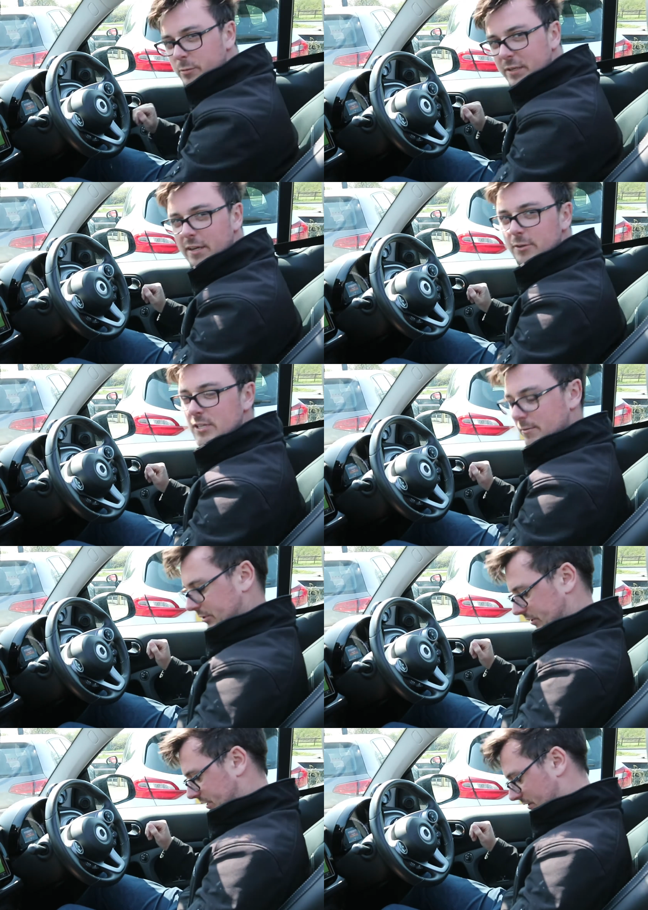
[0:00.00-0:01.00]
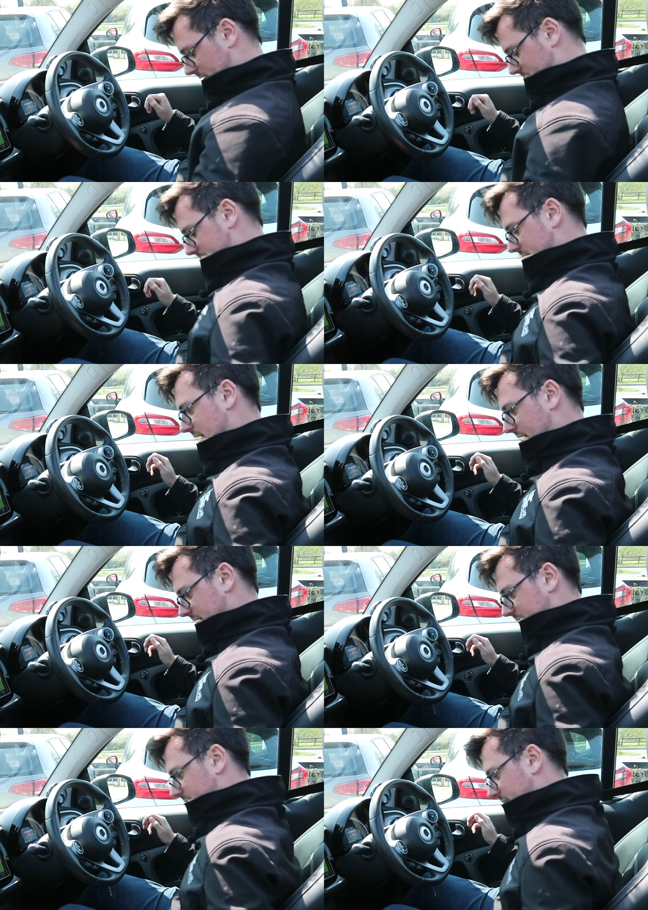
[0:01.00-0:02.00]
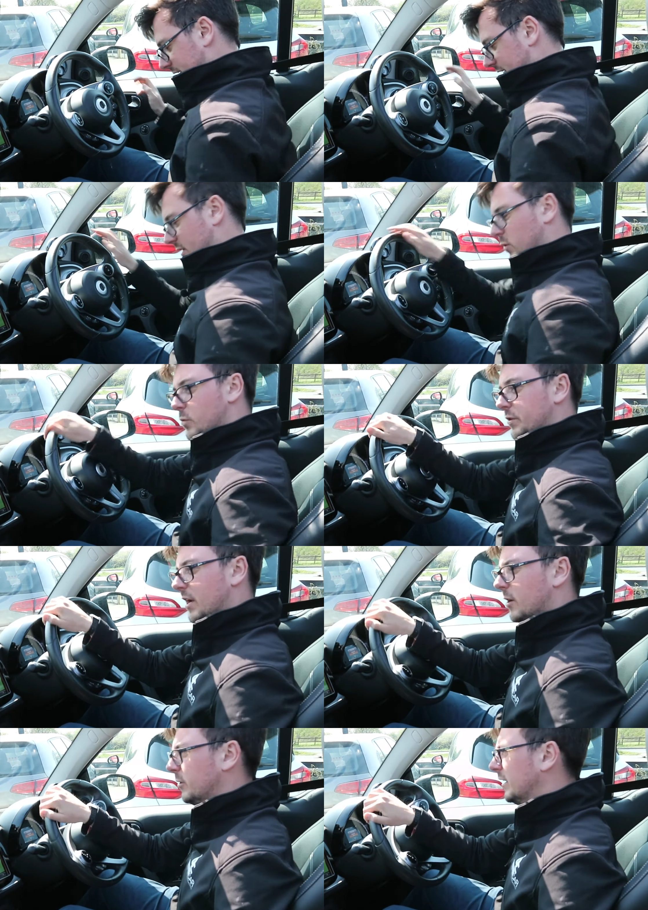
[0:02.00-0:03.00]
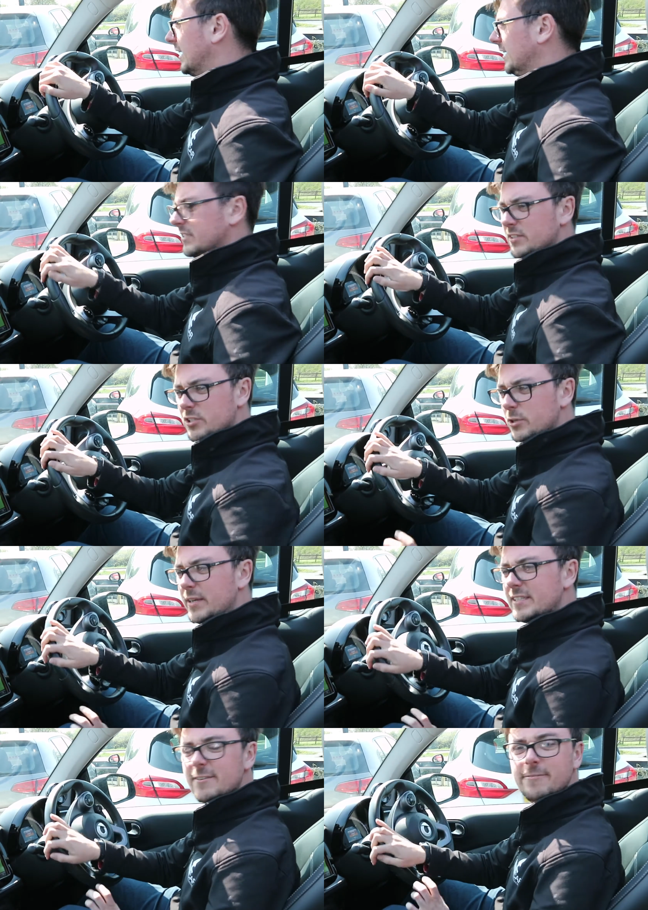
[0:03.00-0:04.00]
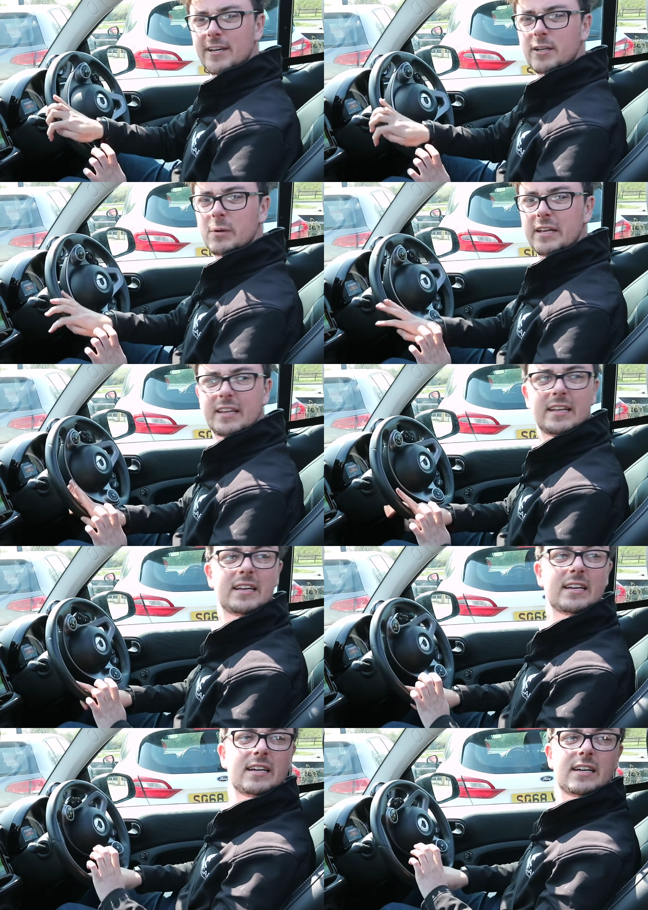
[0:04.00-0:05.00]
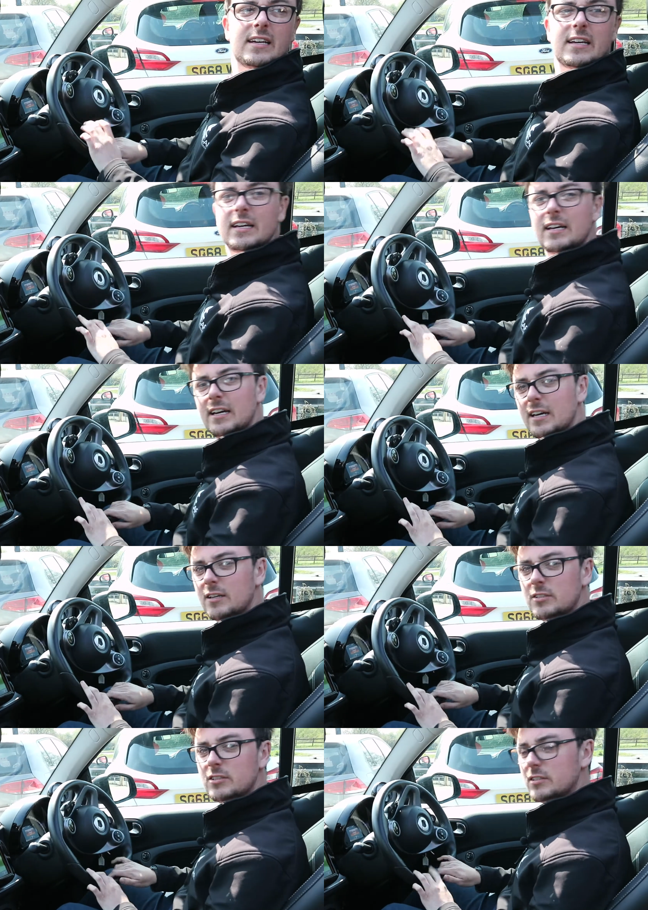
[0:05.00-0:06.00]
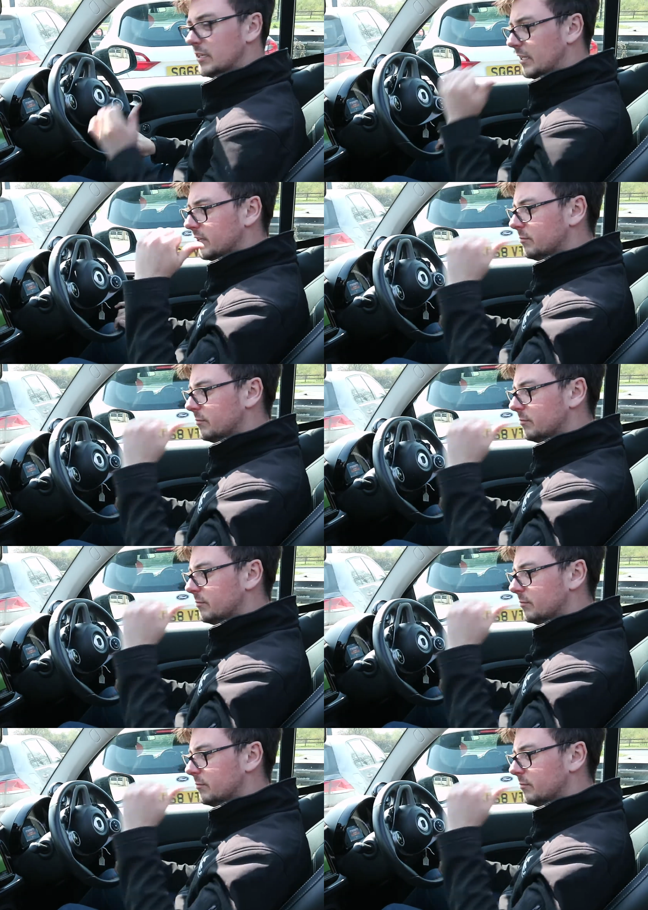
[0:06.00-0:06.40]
windows up just so that the audio isn't too interfered with. I'll just hear the